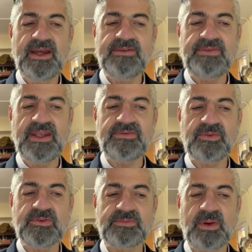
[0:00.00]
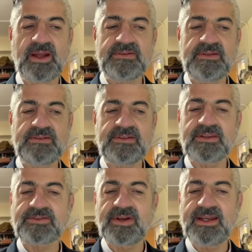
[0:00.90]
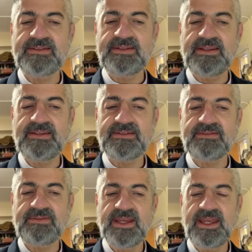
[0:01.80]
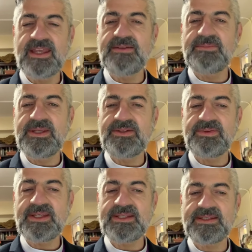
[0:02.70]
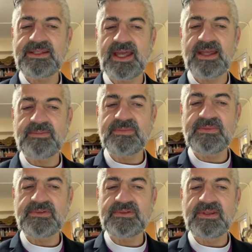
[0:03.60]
faithful responses to the crises of in-between times,